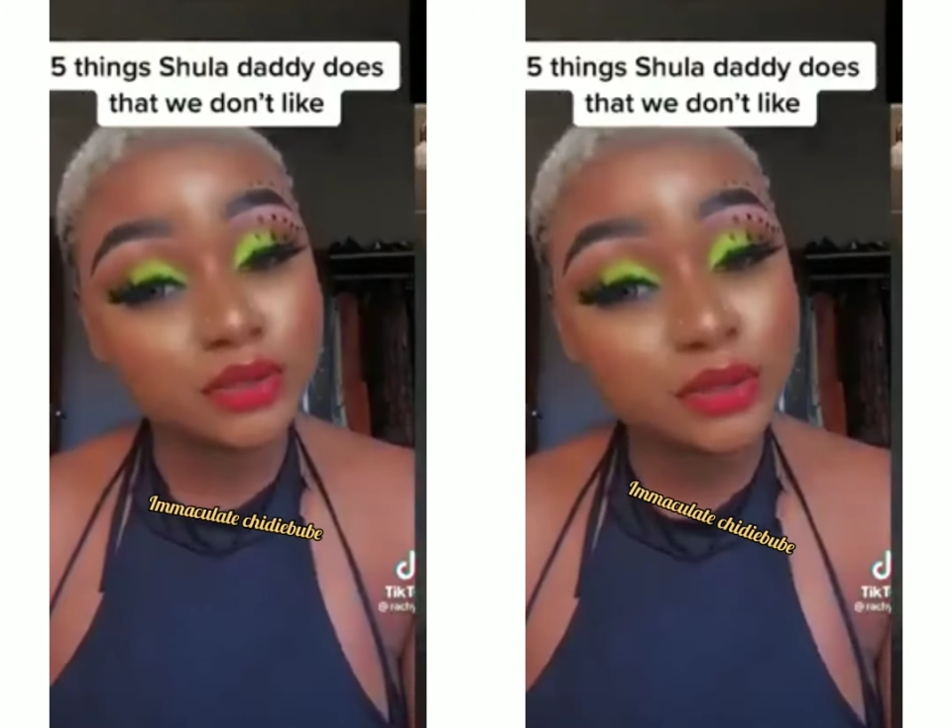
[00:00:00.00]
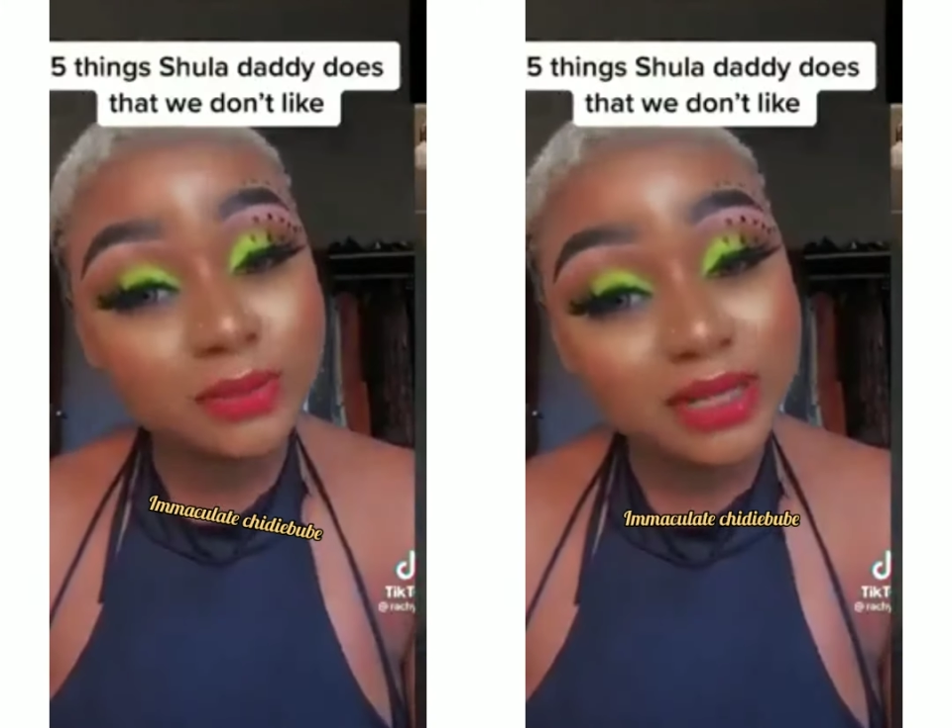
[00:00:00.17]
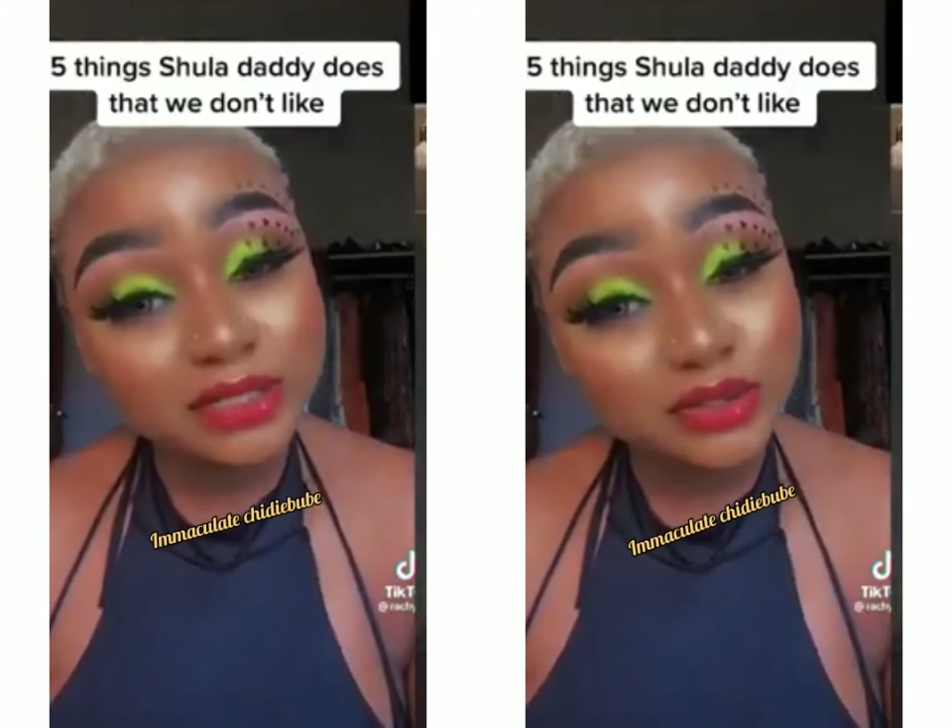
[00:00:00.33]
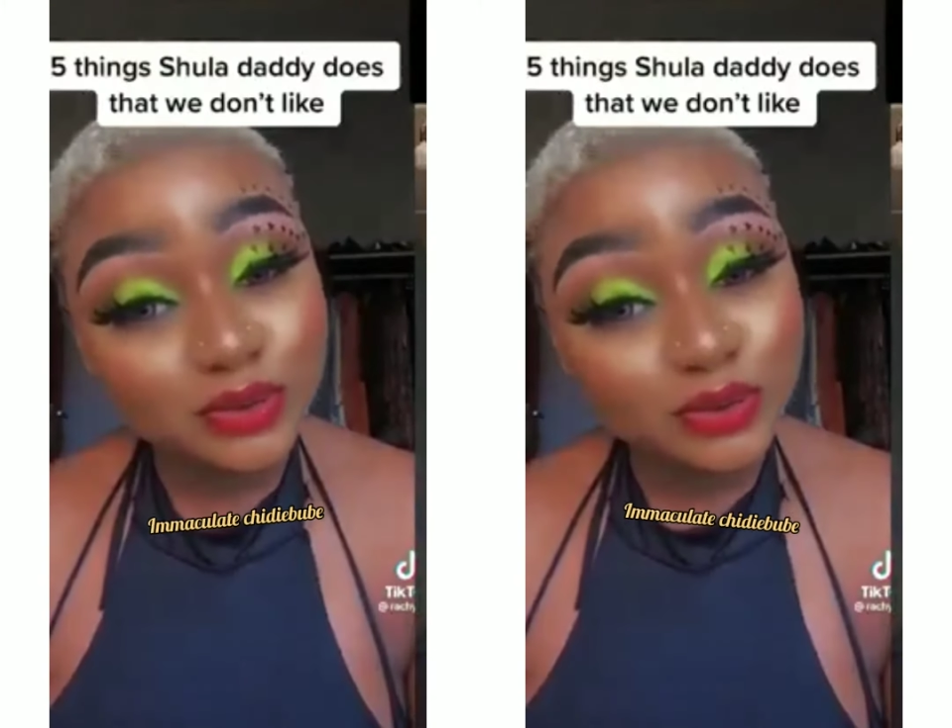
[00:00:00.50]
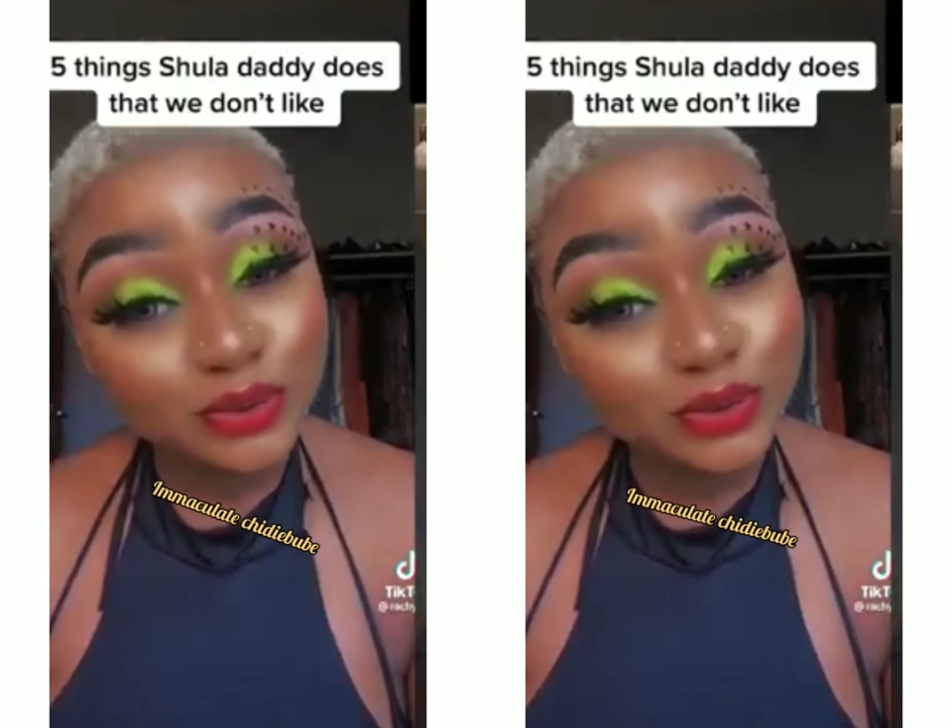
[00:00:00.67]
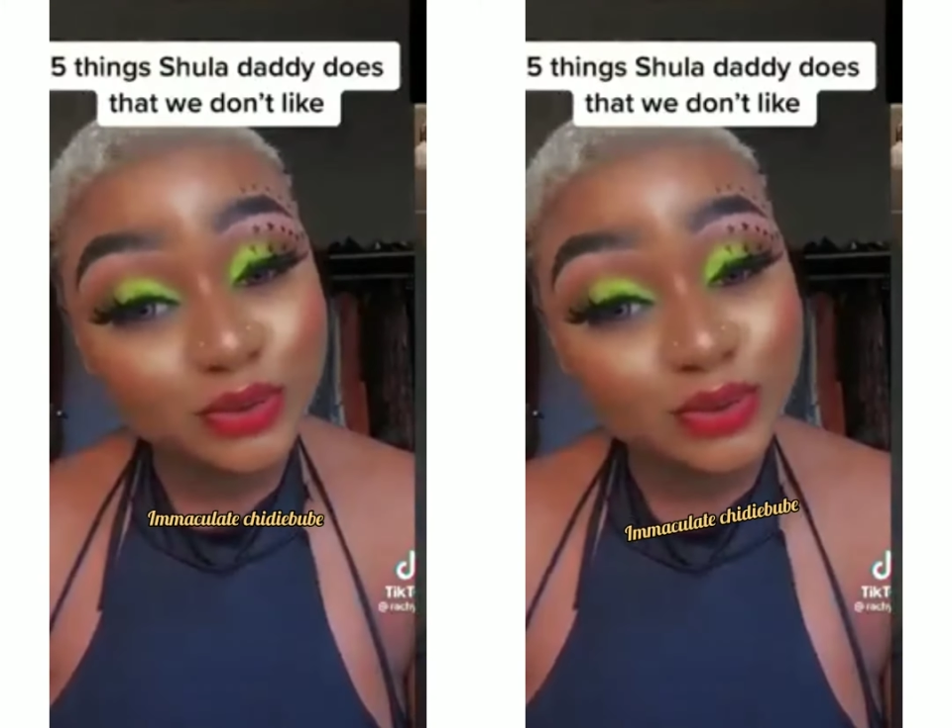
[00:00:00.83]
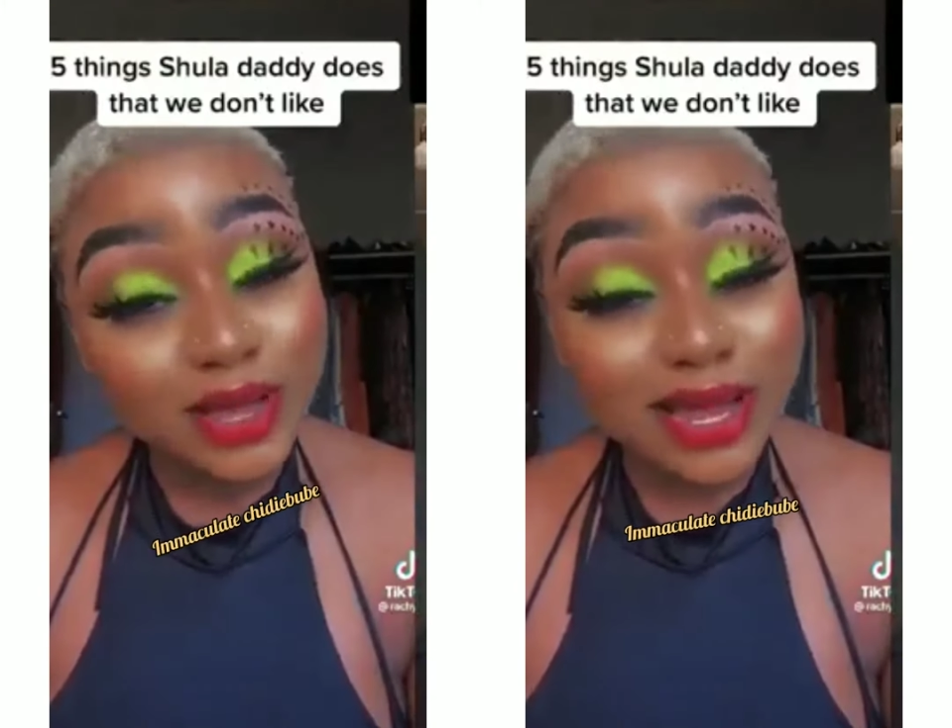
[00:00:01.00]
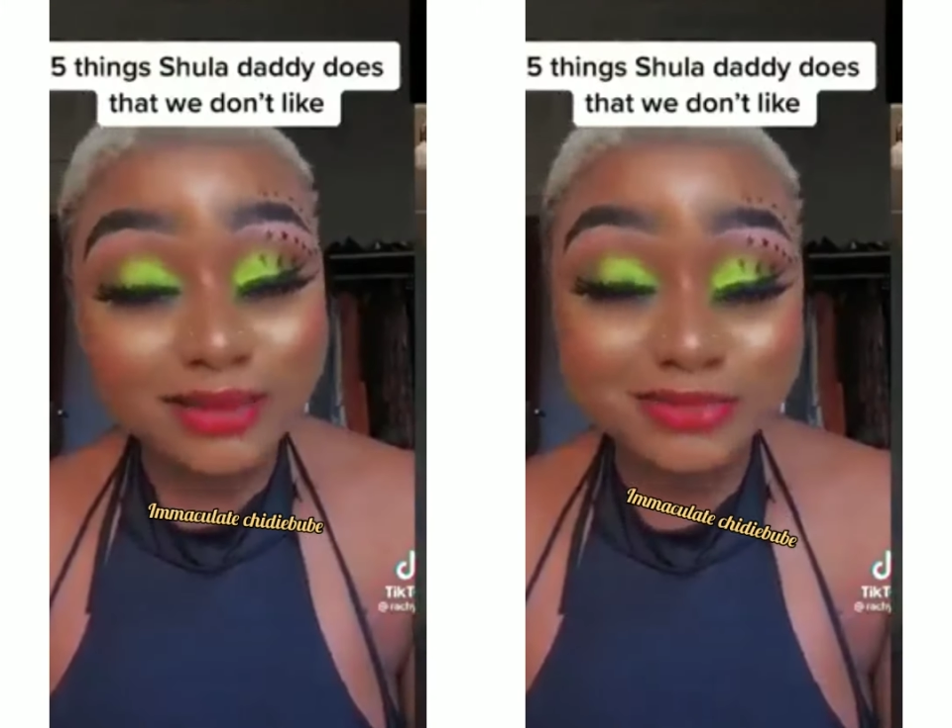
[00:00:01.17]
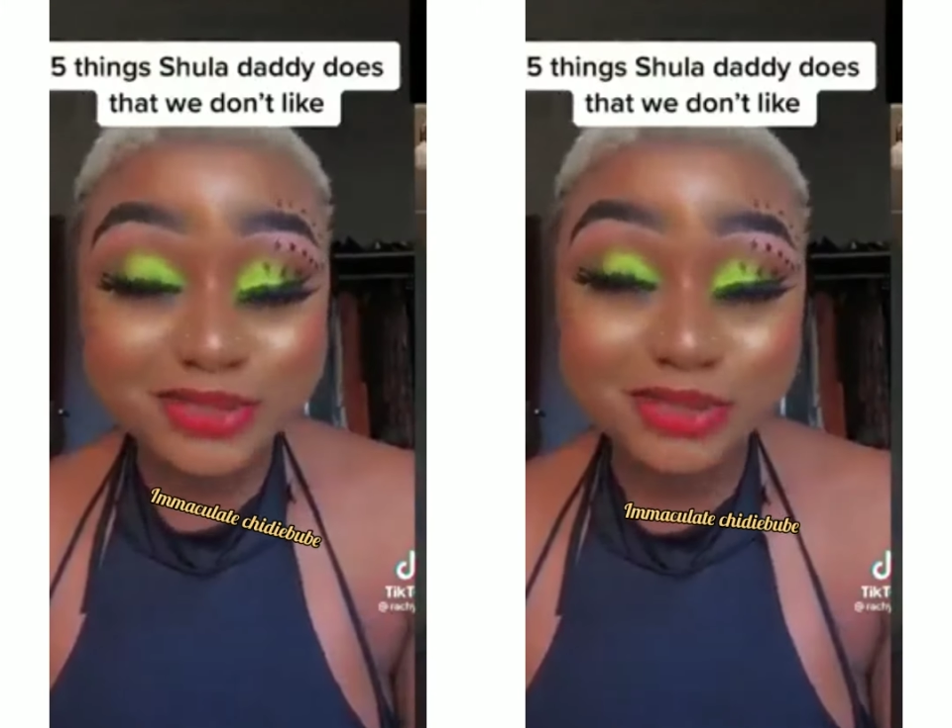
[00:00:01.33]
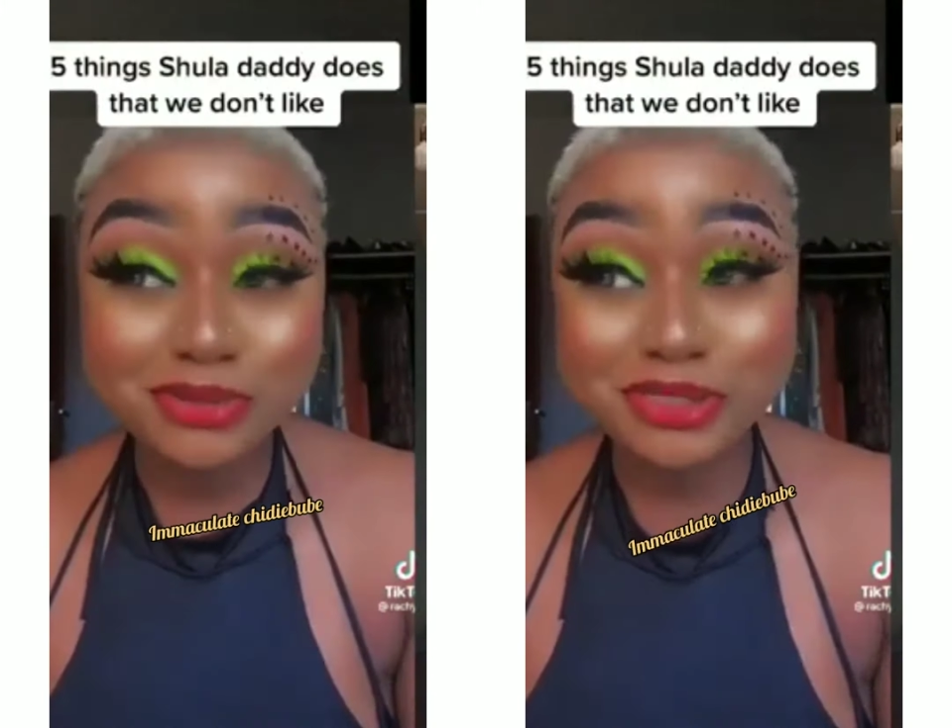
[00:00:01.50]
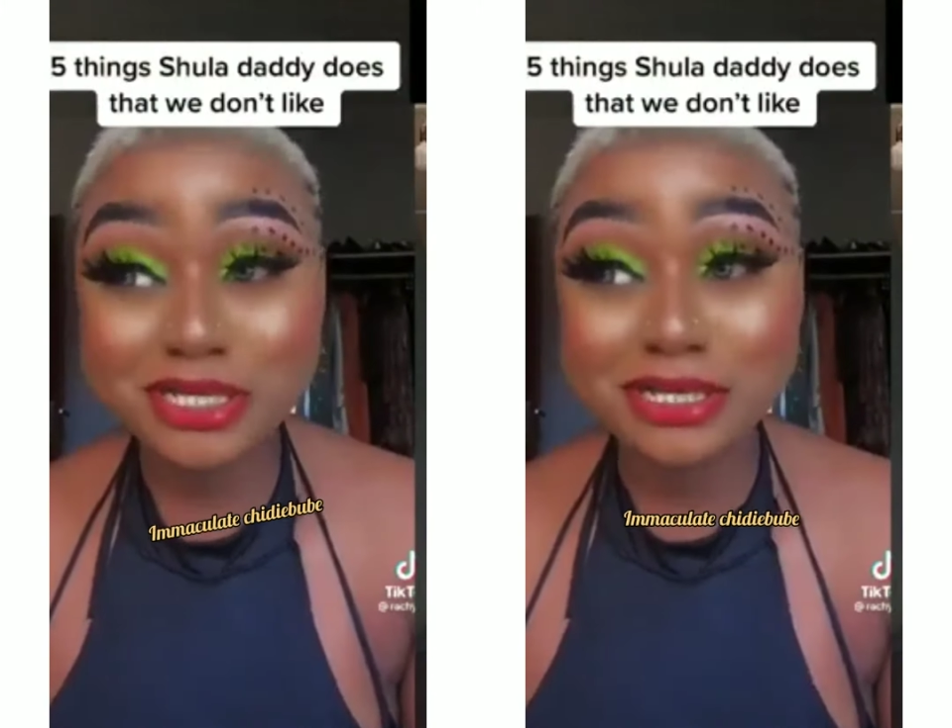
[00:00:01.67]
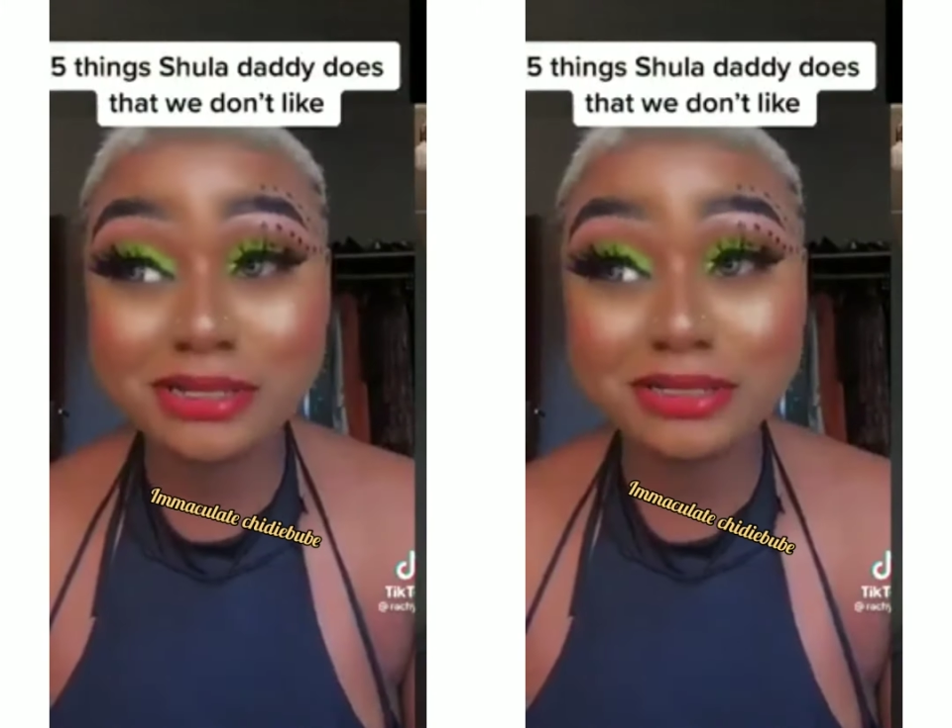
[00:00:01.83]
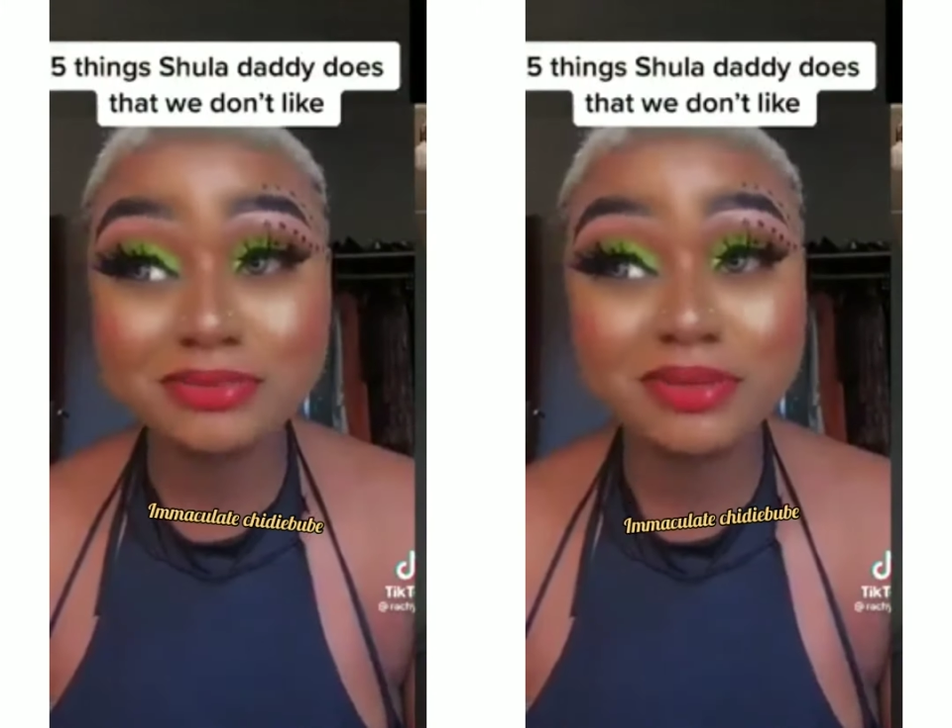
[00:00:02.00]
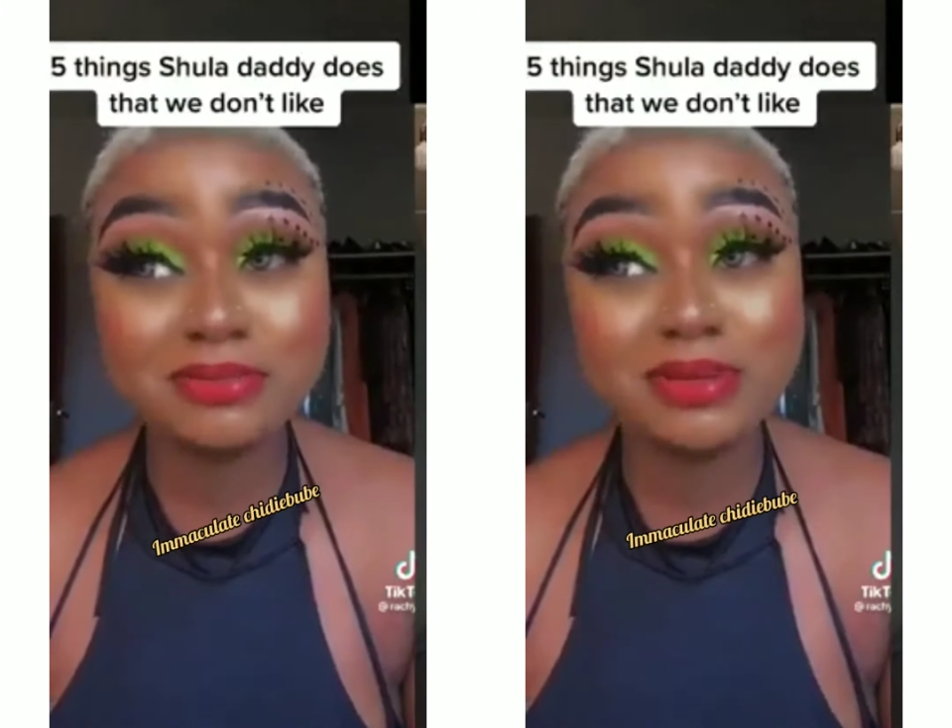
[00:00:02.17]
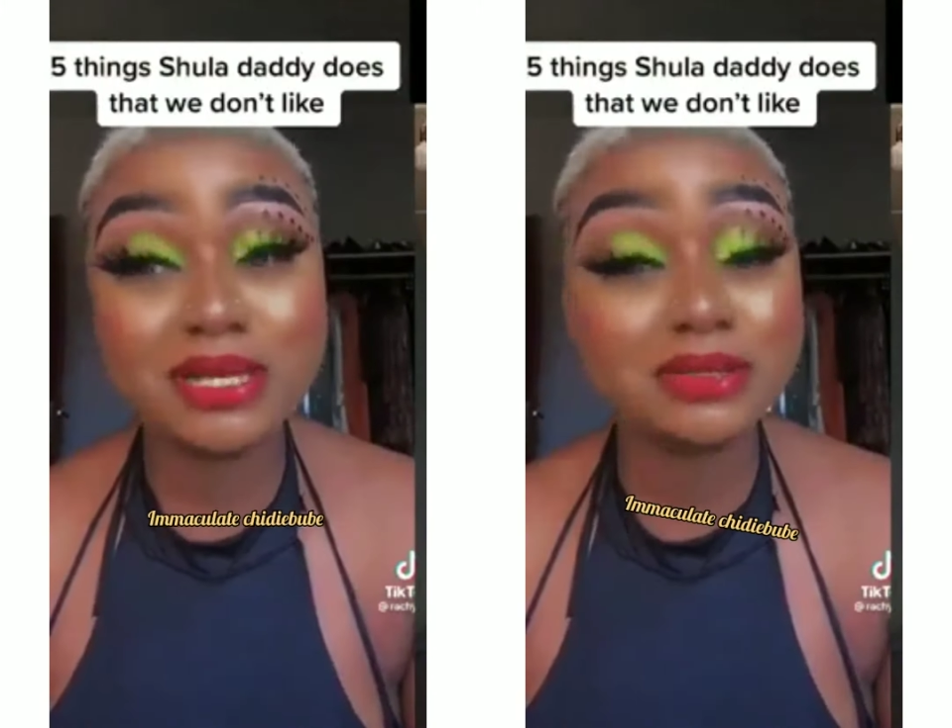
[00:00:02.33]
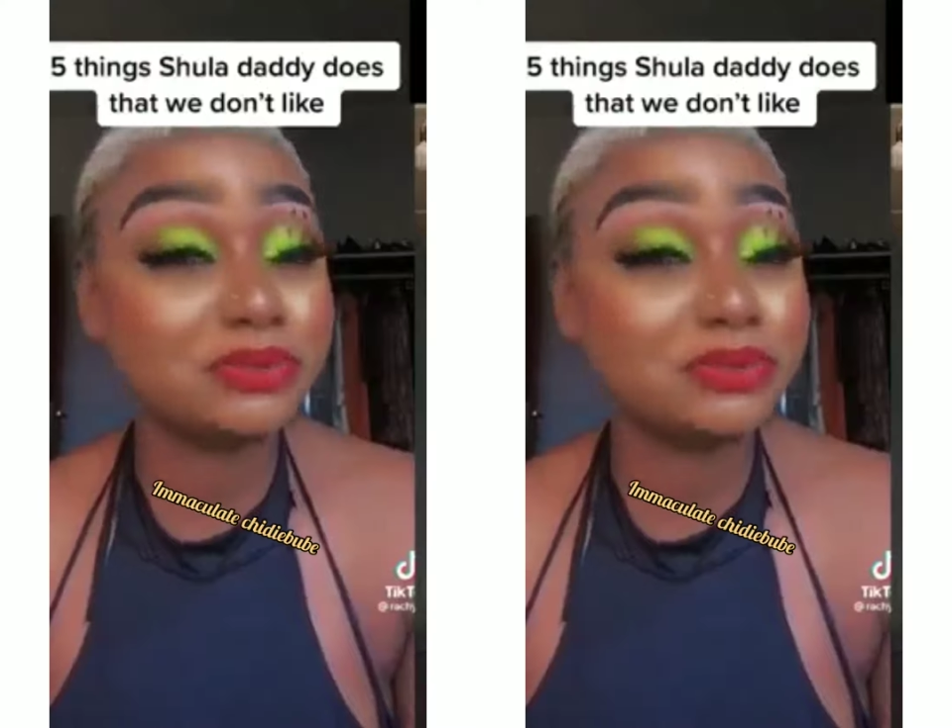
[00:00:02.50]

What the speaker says: Number two, I'm so jealous, baby.